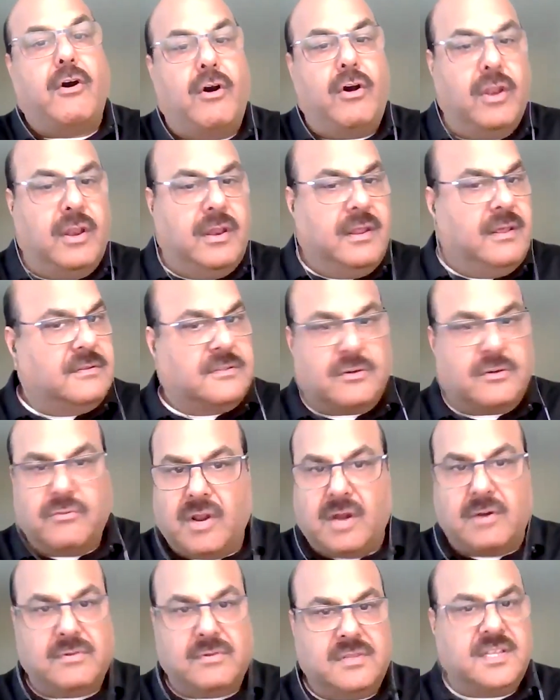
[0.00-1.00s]
for all
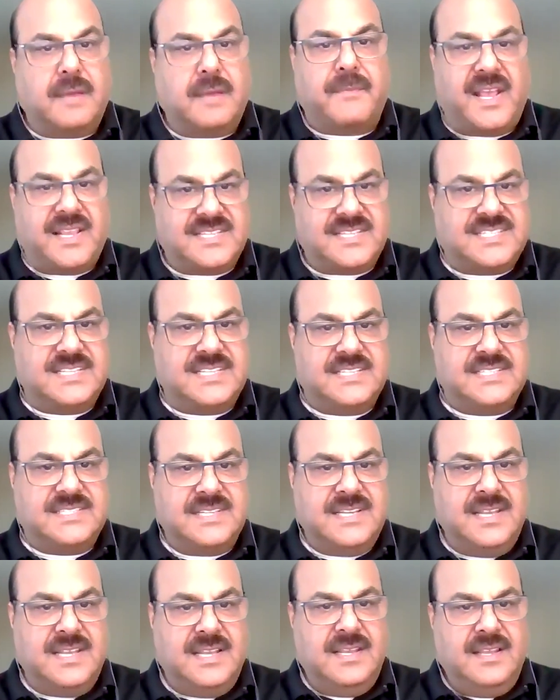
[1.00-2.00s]
throughout the
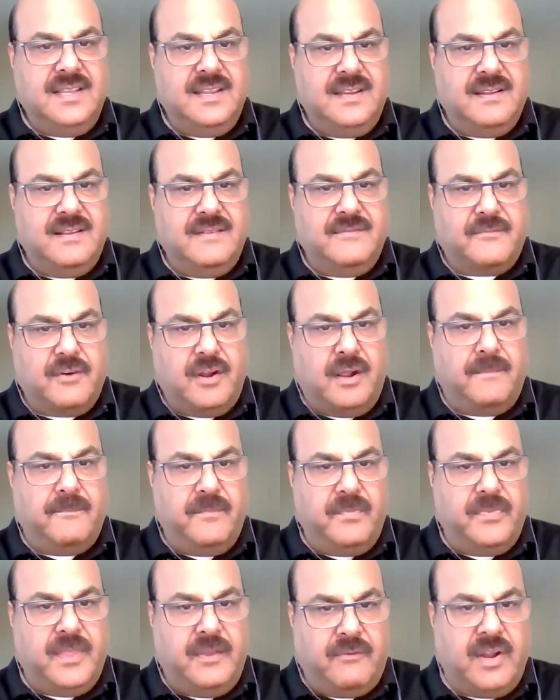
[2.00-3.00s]
capacities
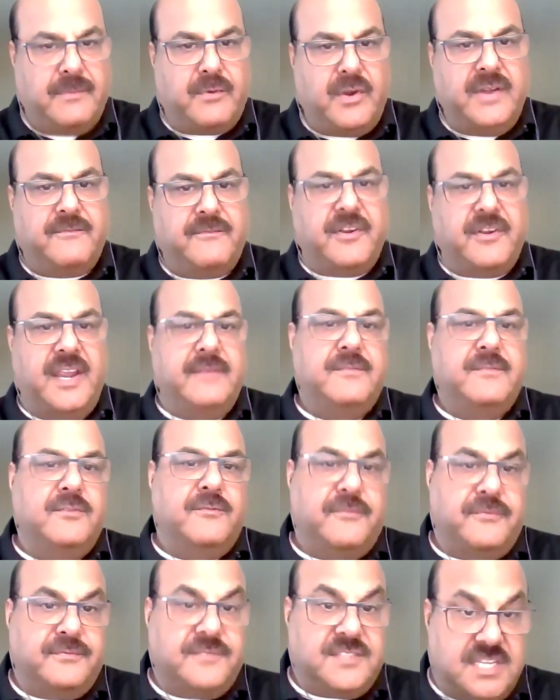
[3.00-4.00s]
from the
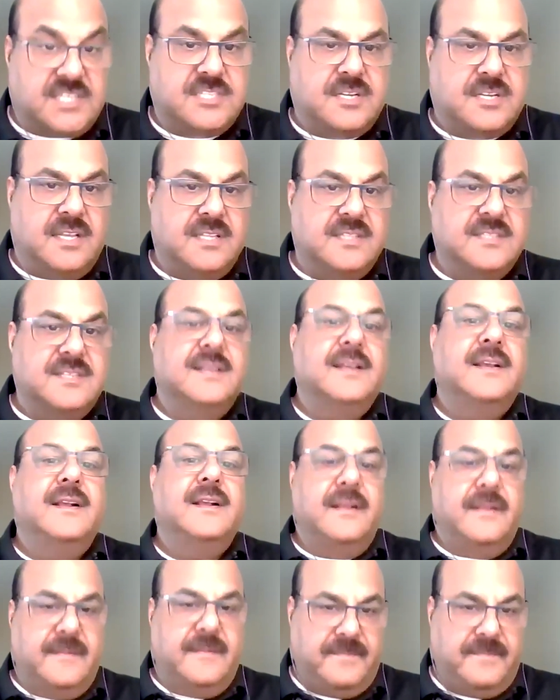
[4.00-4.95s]
1.5 to 6 tons.